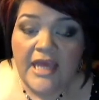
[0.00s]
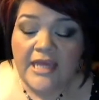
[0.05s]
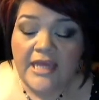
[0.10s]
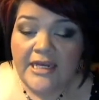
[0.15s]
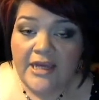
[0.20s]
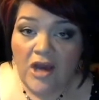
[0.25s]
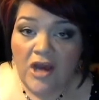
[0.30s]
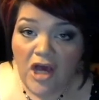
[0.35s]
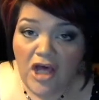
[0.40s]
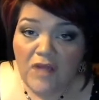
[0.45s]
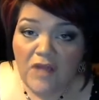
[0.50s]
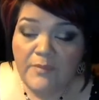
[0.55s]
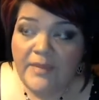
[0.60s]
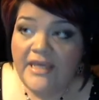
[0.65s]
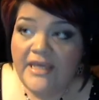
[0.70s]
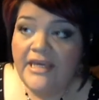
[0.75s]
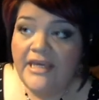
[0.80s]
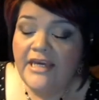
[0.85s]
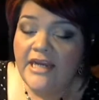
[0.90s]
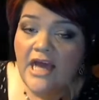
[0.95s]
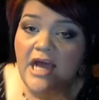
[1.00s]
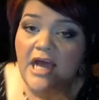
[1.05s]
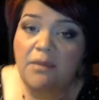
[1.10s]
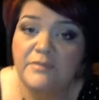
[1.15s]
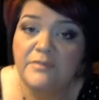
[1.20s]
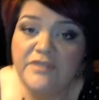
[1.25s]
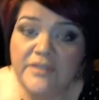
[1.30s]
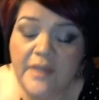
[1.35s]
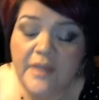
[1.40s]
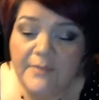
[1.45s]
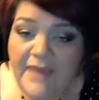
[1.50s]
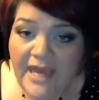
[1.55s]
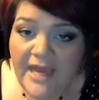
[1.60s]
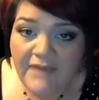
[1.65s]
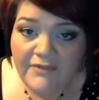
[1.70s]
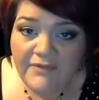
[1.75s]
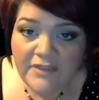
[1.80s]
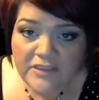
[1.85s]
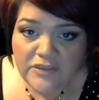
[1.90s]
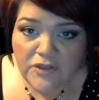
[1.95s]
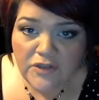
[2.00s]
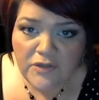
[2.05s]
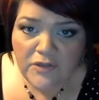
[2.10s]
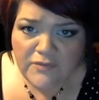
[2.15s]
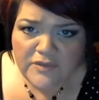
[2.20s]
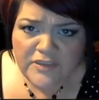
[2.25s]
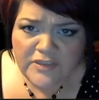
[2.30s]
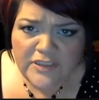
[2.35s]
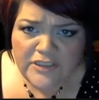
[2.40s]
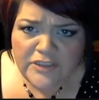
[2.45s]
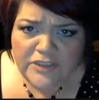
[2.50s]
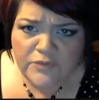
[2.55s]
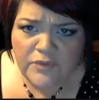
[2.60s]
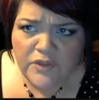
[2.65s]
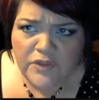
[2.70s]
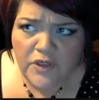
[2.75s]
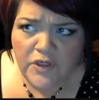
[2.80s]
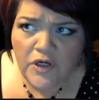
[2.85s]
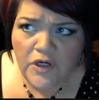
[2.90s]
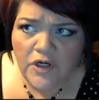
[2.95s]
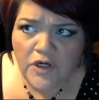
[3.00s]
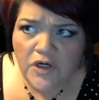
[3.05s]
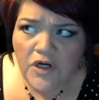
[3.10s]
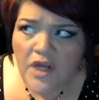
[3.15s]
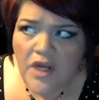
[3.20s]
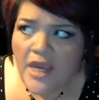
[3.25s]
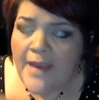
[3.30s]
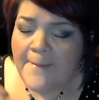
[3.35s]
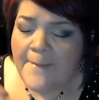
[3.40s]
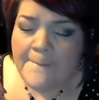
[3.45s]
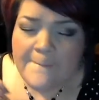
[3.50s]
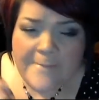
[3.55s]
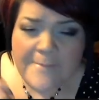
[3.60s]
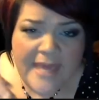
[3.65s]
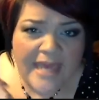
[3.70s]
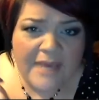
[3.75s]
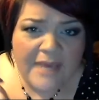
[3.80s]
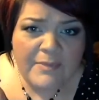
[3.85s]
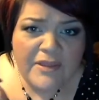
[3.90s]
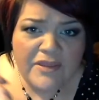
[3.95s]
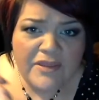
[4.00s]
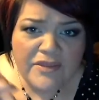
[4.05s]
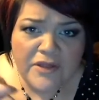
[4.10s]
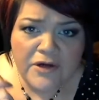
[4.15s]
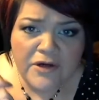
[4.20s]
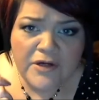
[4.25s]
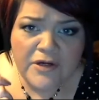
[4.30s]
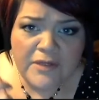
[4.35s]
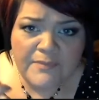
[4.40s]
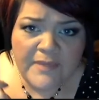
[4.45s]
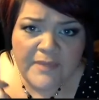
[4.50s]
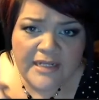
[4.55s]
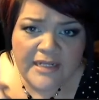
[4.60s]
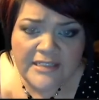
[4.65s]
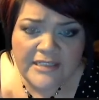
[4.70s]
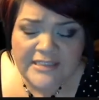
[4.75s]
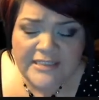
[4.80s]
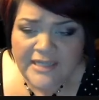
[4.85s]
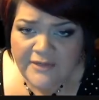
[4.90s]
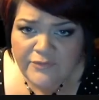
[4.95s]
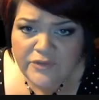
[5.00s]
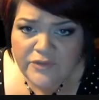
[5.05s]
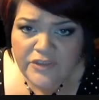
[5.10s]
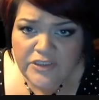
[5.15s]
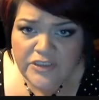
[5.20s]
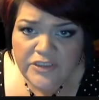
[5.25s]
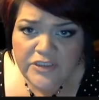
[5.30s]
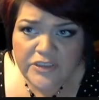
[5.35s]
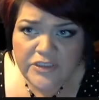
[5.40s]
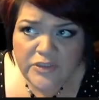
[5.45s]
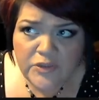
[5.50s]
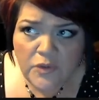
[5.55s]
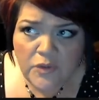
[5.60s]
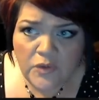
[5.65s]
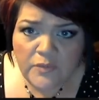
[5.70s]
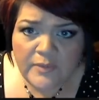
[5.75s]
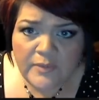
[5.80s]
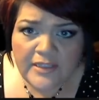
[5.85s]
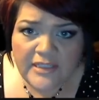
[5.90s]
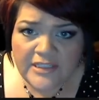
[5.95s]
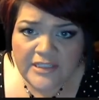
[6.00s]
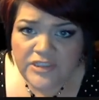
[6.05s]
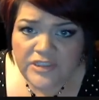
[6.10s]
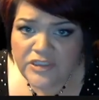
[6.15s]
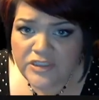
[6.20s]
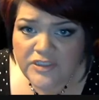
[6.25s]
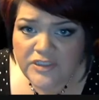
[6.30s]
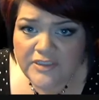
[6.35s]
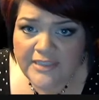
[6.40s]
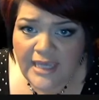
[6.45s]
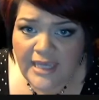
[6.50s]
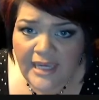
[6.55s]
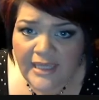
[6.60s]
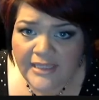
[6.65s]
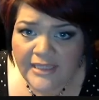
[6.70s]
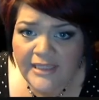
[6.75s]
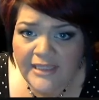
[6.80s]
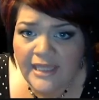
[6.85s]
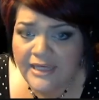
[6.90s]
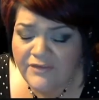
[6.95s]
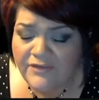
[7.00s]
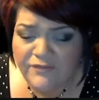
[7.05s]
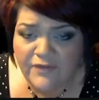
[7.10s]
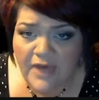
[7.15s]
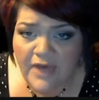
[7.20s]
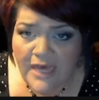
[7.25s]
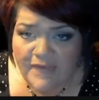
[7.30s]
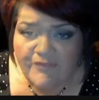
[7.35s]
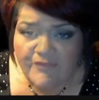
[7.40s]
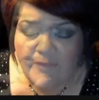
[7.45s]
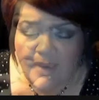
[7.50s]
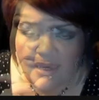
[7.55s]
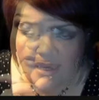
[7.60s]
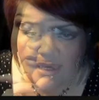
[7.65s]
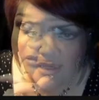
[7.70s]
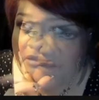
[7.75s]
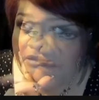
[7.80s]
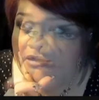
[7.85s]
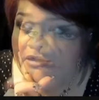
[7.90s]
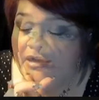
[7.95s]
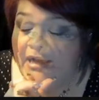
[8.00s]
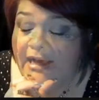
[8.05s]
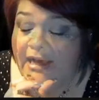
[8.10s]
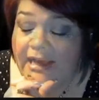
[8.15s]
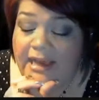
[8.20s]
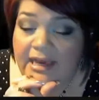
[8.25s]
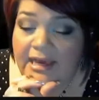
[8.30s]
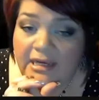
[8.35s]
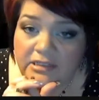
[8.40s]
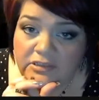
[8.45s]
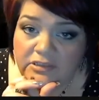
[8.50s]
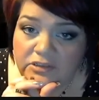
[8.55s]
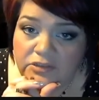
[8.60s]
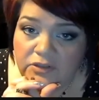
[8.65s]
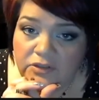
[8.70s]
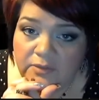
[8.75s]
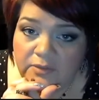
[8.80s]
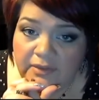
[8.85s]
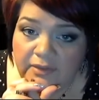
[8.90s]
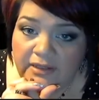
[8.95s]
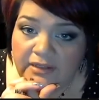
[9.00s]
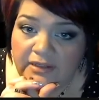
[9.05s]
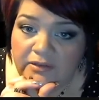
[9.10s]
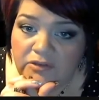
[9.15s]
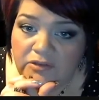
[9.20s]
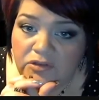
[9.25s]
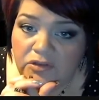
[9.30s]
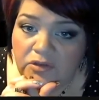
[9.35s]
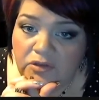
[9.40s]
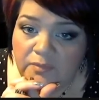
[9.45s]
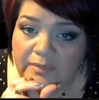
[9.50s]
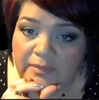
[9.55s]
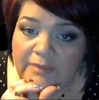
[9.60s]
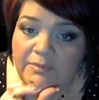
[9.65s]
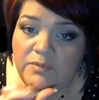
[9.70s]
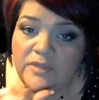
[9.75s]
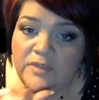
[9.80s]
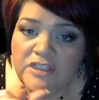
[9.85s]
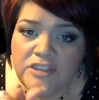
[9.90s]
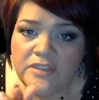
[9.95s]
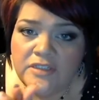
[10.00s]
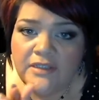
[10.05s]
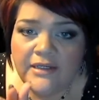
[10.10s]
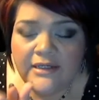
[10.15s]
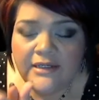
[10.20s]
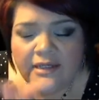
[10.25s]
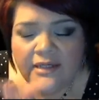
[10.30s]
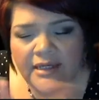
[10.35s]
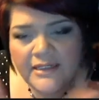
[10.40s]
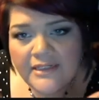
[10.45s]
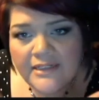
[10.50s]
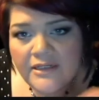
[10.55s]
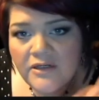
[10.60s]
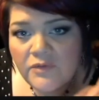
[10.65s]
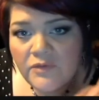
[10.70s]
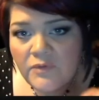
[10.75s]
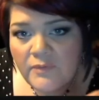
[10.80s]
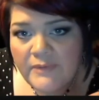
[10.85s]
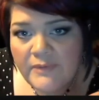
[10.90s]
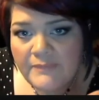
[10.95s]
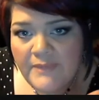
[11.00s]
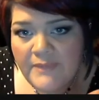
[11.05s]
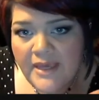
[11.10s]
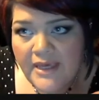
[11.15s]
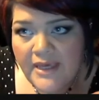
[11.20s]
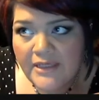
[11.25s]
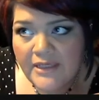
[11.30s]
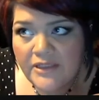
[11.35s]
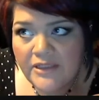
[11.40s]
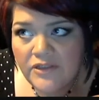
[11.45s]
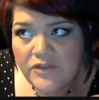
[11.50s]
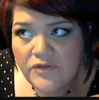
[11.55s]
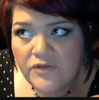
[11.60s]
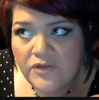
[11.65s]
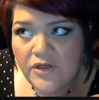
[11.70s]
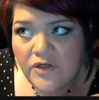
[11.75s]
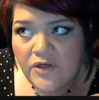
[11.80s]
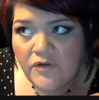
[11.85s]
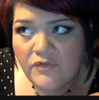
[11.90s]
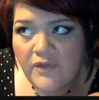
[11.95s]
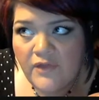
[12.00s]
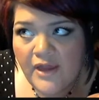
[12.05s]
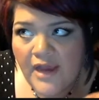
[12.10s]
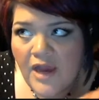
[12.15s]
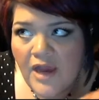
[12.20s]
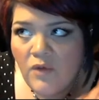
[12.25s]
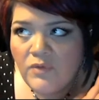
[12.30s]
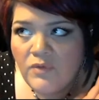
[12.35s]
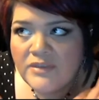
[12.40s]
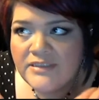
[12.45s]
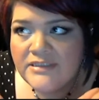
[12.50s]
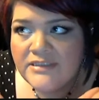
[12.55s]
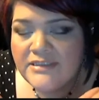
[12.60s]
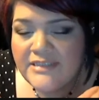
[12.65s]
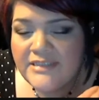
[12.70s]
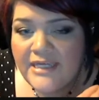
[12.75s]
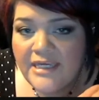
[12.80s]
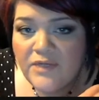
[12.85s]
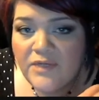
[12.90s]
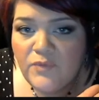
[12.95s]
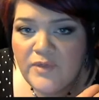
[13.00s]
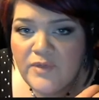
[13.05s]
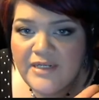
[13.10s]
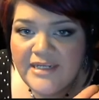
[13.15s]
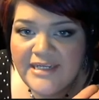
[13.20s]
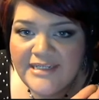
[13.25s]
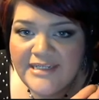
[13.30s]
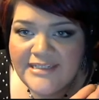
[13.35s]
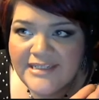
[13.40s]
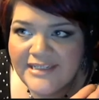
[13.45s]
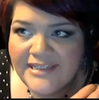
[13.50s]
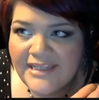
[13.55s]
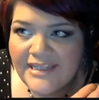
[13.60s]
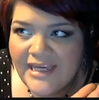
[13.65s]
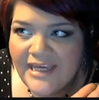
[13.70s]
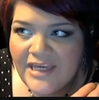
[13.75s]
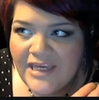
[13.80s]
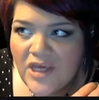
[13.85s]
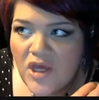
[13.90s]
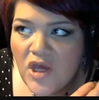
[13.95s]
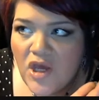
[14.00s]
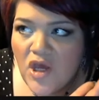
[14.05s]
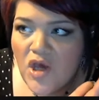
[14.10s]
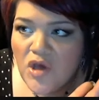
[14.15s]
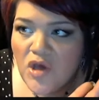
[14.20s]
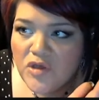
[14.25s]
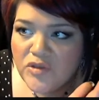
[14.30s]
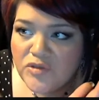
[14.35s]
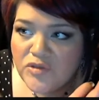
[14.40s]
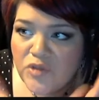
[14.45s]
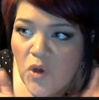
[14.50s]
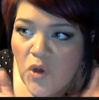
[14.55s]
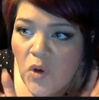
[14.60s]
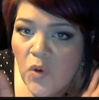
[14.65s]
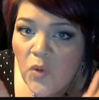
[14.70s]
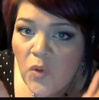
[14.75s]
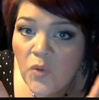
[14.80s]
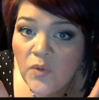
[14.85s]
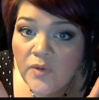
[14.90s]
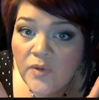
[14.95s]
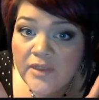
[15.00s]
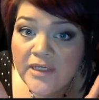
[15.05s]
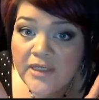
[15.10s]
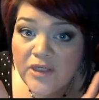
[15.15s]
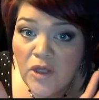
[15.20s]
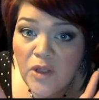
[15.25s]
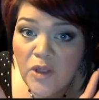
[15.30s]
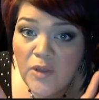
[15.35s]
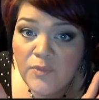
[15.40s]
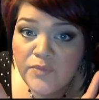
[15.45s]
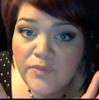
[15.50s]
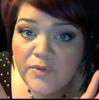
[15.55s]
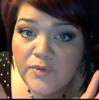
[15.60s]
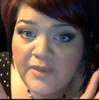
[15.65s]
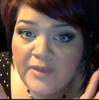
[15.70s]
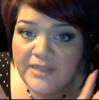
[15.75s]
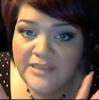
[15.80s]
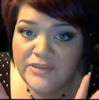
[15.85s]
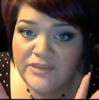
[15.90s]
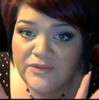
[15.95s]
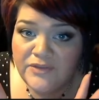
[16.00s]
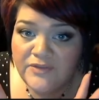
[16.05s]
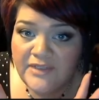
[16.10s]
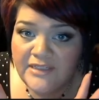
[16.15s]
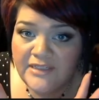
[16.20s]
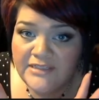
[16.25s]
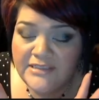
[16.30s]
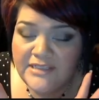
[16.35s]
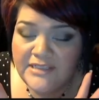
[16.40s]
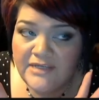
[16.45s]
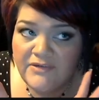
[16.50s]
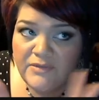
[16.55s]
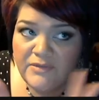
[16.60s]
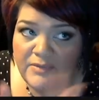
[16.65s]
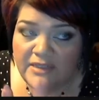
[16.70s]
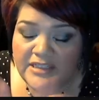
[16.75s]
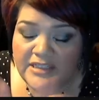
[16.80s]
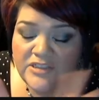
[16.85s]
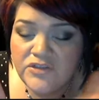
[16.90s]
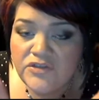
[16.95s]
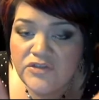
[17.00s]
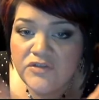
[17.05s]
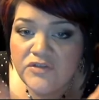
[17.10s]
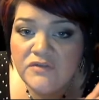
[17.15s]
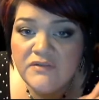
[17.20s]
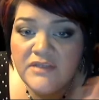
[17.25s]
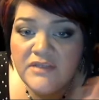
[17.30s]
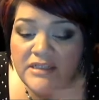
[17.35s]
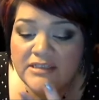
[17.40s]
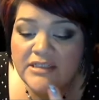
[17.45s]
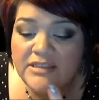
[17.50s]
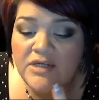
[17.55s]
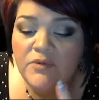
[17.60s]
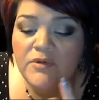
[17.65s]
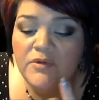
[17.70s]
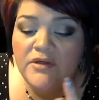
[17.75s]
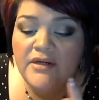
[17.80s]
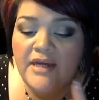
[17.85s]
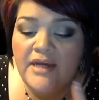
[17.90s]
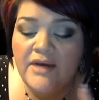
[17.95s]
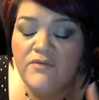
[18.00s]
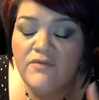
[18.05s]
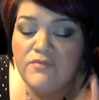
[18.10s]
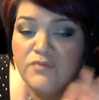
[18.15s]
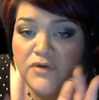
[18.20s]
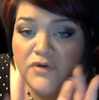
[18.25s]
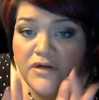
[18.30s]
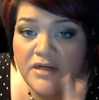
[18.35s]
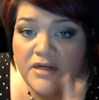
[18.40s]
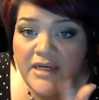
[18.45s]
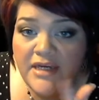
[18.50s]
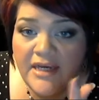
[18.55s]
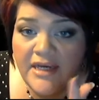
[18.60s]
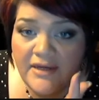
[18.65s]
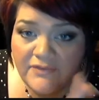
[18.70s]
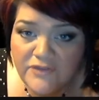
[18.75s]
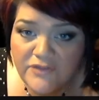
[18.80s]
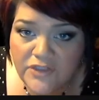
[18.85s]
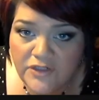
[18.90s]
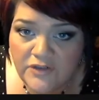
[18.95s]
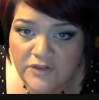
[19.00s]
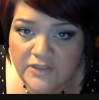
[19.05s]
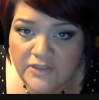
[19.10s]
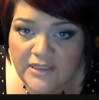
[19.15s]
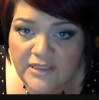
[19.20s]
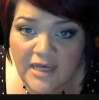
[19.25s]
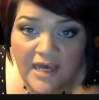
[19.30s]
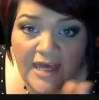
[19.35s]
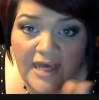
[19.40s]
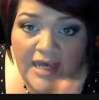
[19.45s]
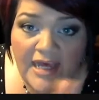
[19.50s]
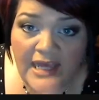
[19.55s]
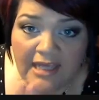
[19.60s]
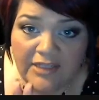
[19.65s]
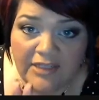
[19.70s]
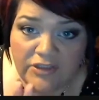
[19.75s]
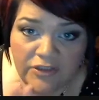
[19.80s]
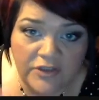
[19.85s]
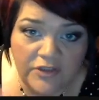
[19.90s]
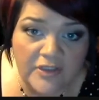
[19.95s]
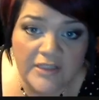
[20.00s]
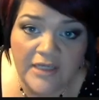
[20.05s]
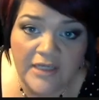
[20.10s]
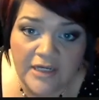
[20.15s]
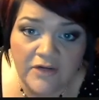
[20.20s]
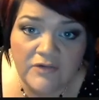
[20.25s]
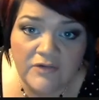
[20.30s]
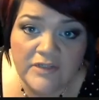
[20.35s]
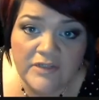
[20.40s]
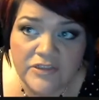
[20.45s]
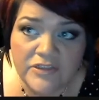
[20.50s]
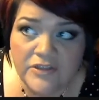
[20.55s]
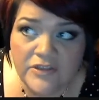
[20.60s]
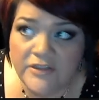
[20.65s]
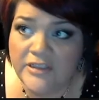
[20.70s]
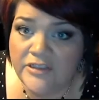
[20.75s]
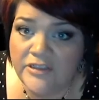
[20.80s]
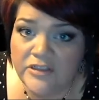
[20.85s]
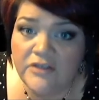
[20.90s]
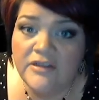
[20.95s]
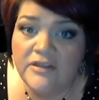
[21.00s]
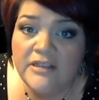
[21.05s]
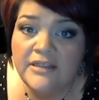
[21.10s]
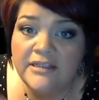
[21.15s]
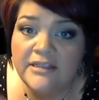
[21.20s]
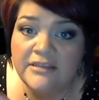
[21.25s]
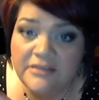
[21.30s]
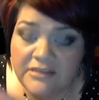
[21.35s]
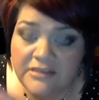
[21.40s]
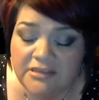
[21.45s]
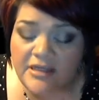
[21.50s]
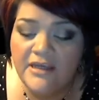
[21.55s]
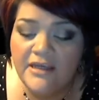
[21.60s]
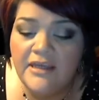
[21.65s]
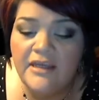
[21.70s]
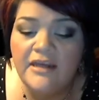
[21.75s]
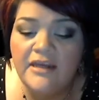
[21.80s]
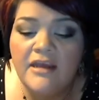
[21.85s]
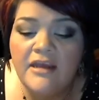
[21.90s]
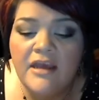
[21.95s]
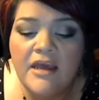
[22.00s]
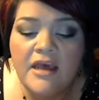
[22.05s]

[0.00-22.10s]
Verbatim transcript: Now, albeit I'm I'm having this conversation with her maybe 30 minutes after she just told me that she's gained like five pounds. I asked her, I'm like, you know, maybe we should like cut down on what we make, you know, like I wasn't saying we need to like totally compromise our Thanksgiving because certain things I know we're going to have. We're going to have turkey. I hate turkey. I don't eat turkey. Turkey can suck it.